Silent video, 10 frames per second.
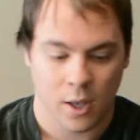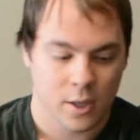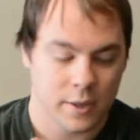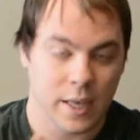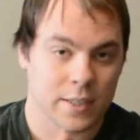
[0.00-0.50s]

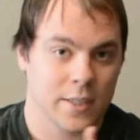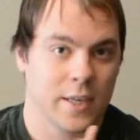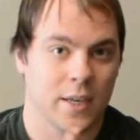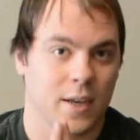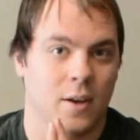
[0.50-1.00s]
Next
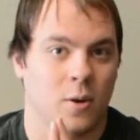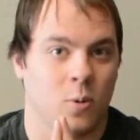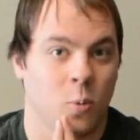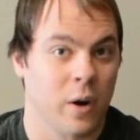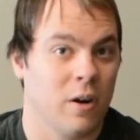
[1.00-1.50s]
thing,
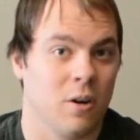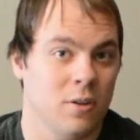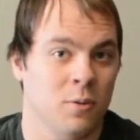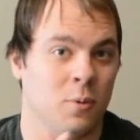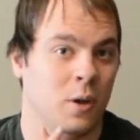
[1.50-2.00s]
where are
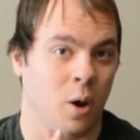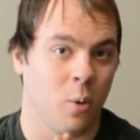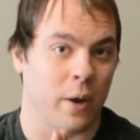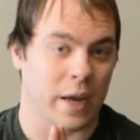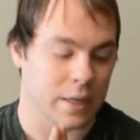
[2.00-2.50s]
you
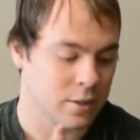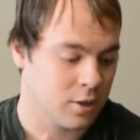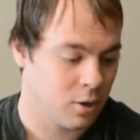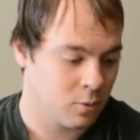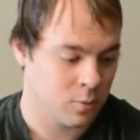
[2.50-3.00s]
going?
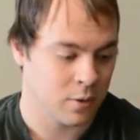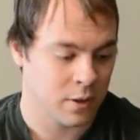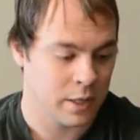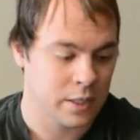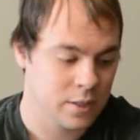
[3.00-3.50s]
So
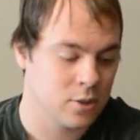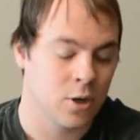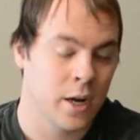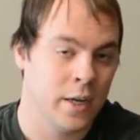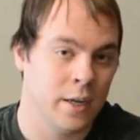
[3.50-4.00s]
this is
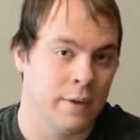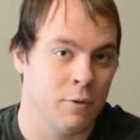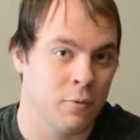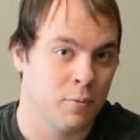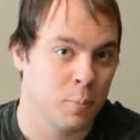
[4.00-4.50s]
great if
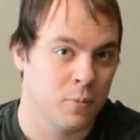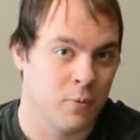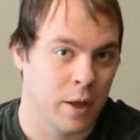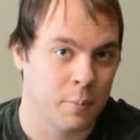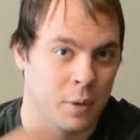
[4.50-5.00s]
you
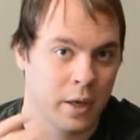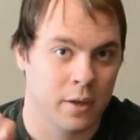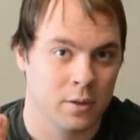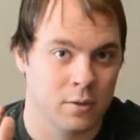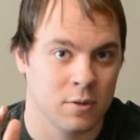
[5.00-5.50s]
flight
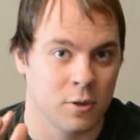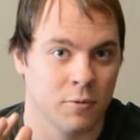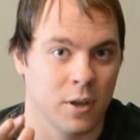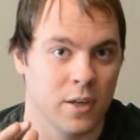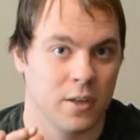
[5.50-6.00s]
plan your
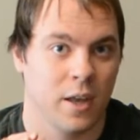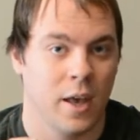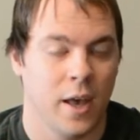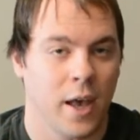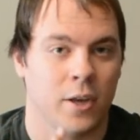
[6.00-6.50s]
flight
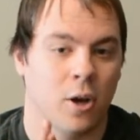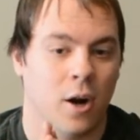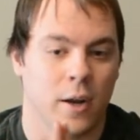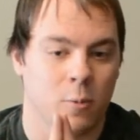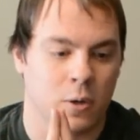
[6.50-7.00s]
and you go,
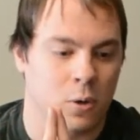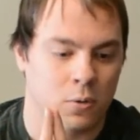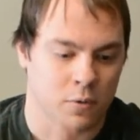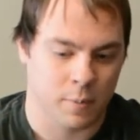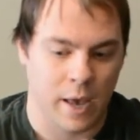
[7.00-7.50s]
alright, we're going
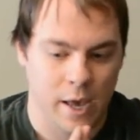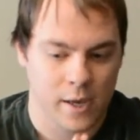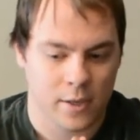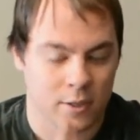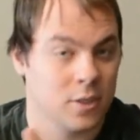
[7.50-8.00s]
from
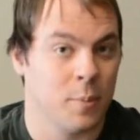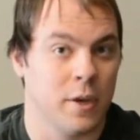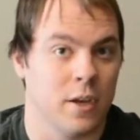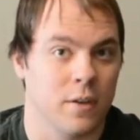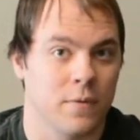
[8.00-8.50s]
A to
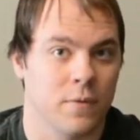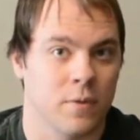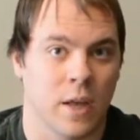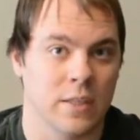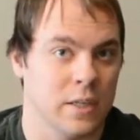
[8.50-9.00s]
B.
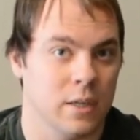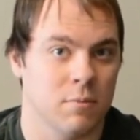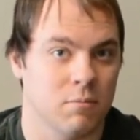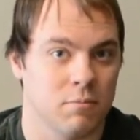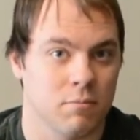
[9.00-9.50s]
That's it.
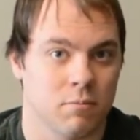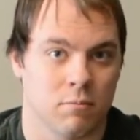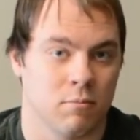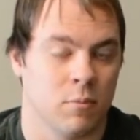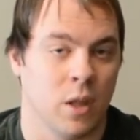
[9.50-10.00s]

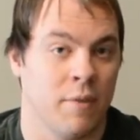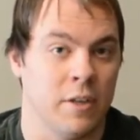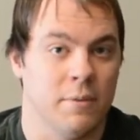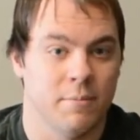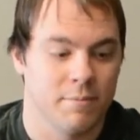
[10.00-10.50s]
Love
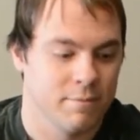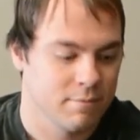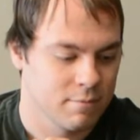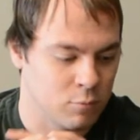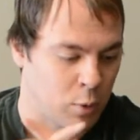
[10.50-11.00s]
it.
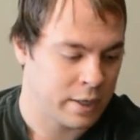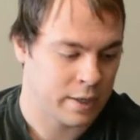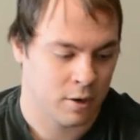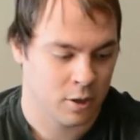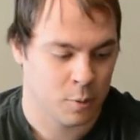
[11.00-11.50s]
Write
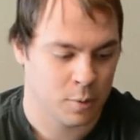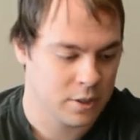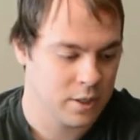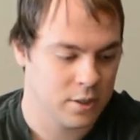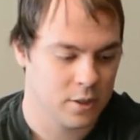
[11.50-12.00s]
down all your
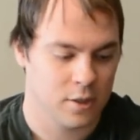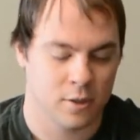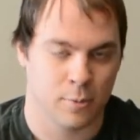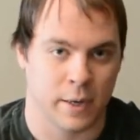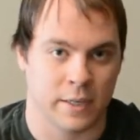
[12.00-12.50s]

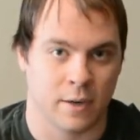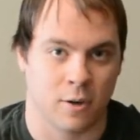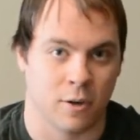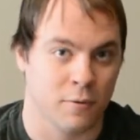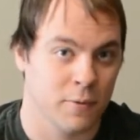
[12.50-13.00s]
procedures, write down
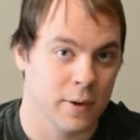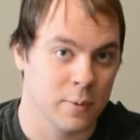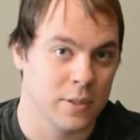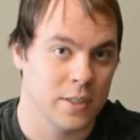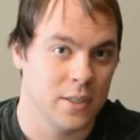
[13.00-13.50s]
all your
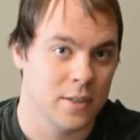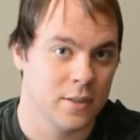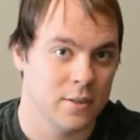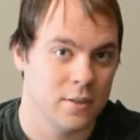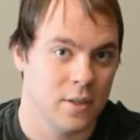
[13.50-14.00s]
frequencies.